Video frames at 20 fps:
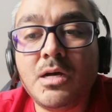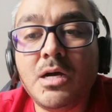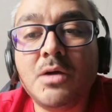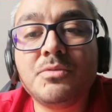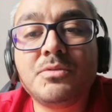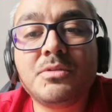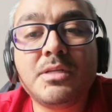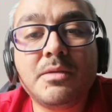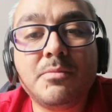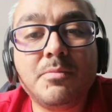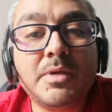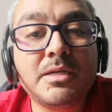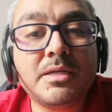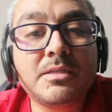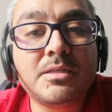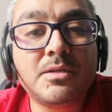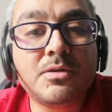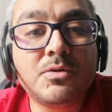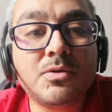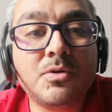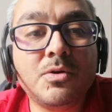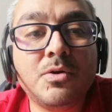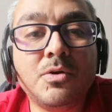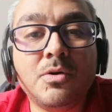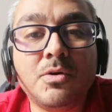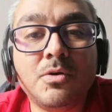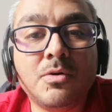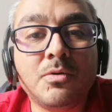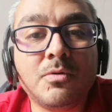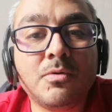outside
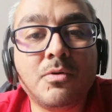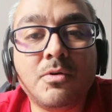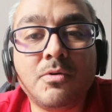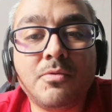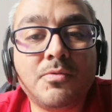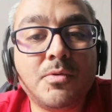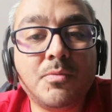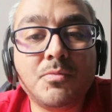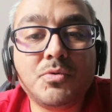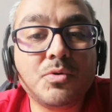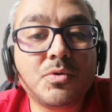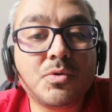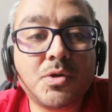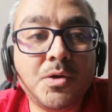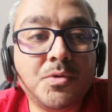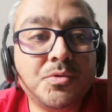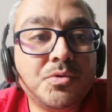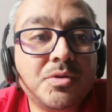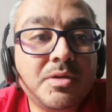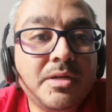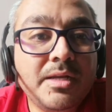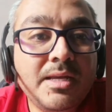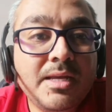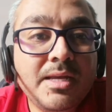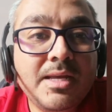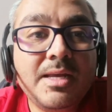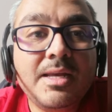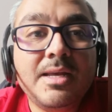Mexico or from your country,